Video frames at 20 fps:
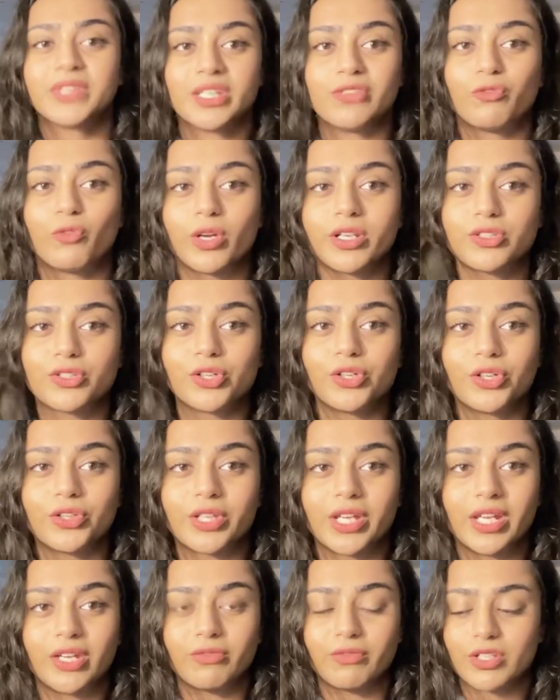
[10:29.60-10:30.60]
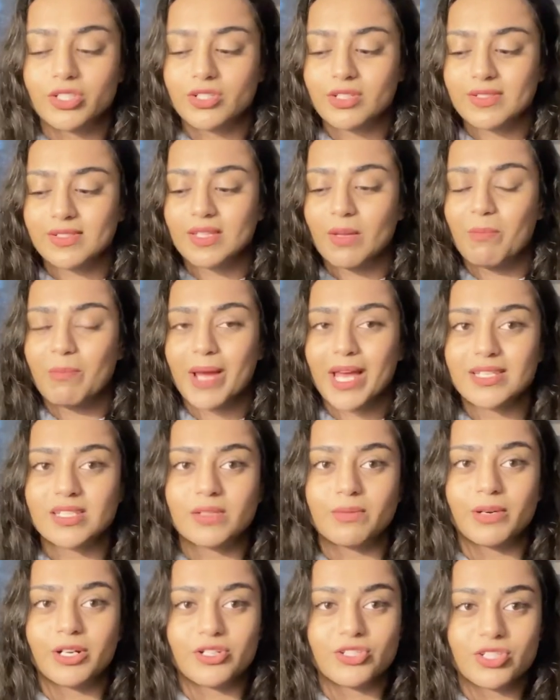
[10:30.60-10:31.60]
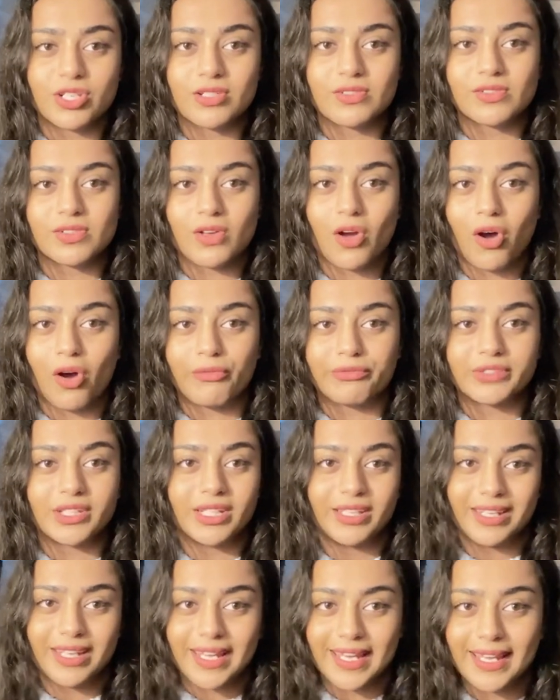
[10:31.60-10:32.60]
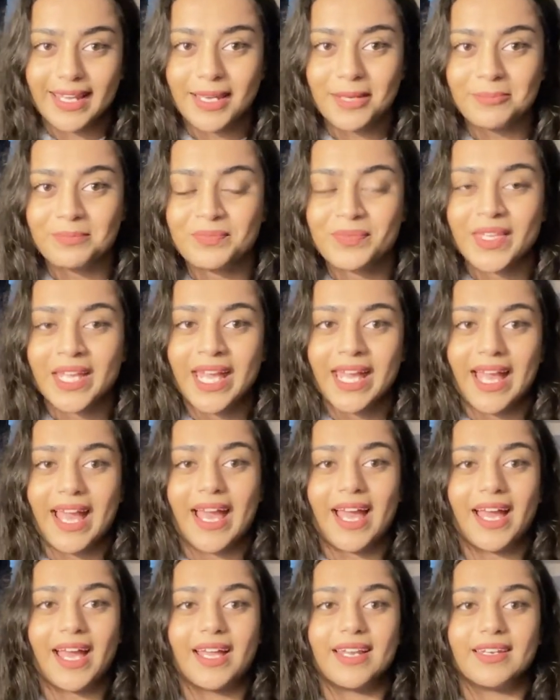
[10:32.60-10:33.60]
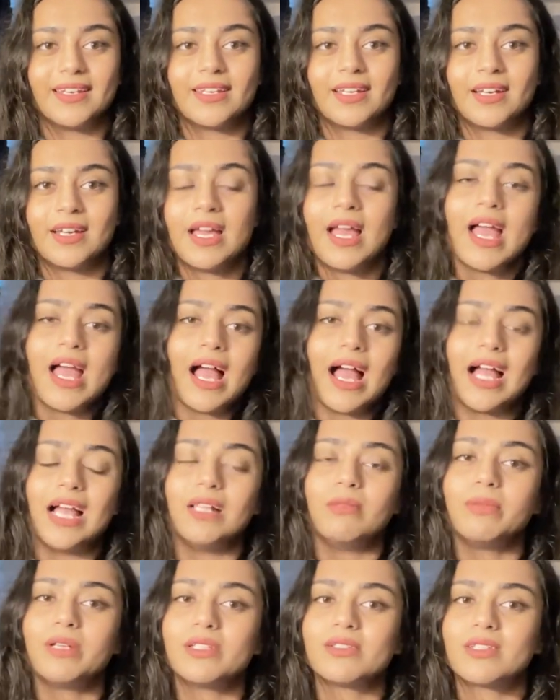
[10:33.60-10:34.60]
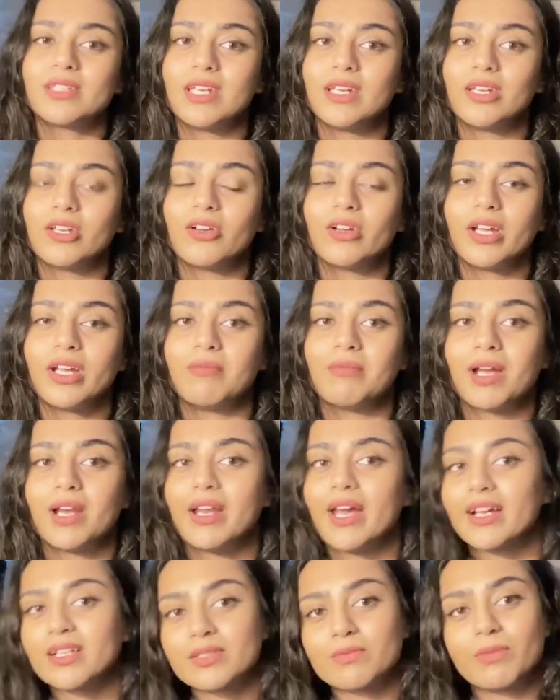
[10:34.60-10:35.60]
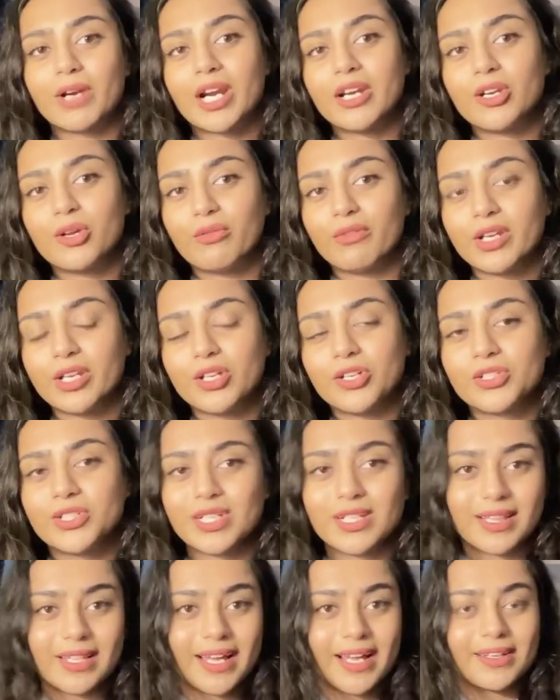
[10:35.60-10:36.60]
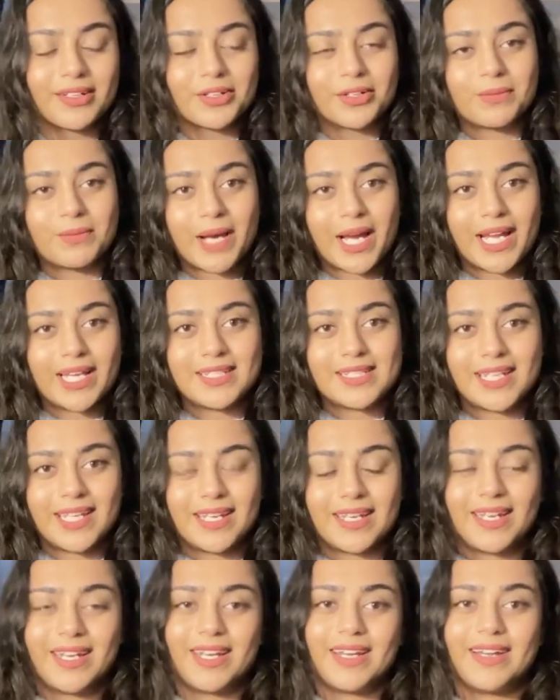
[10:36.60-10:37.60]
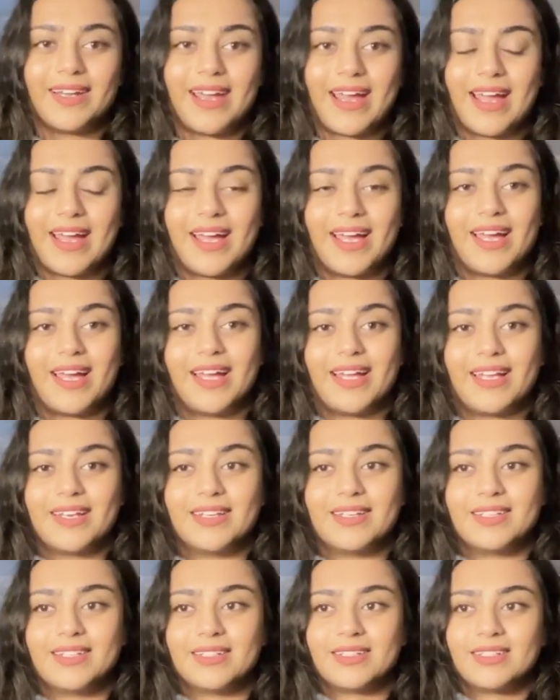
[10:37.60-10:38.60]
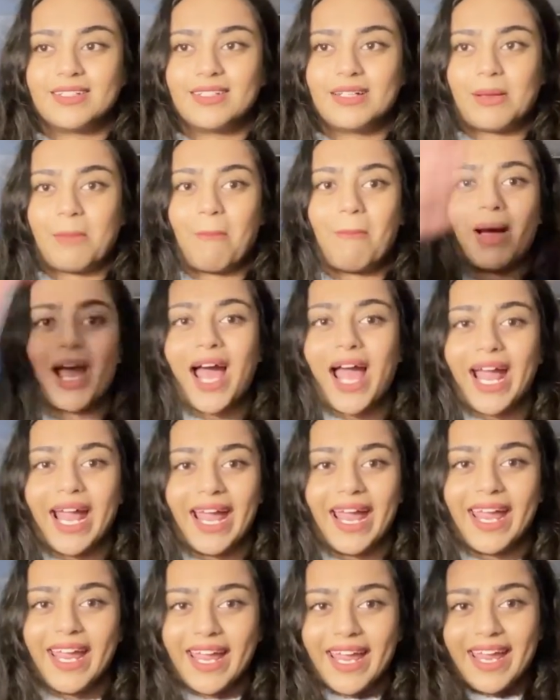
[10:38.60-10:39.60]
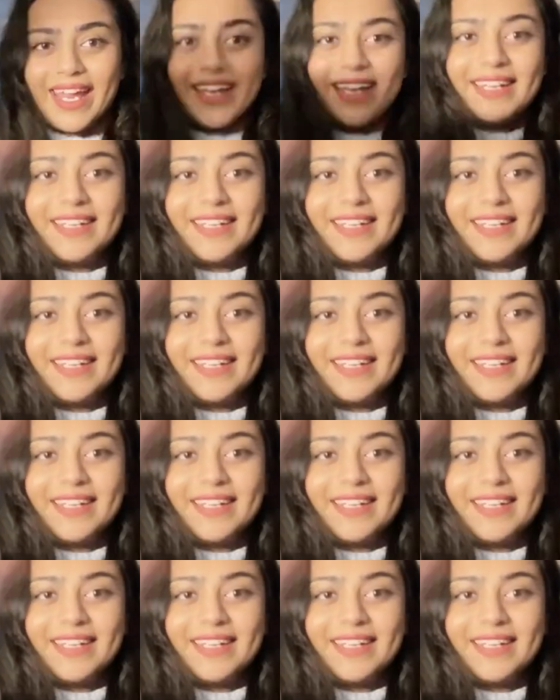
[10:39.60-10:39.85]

what do you think which is the best purchase of the day and i'll be seeing you in my next brand new video till then goodbye take care and bye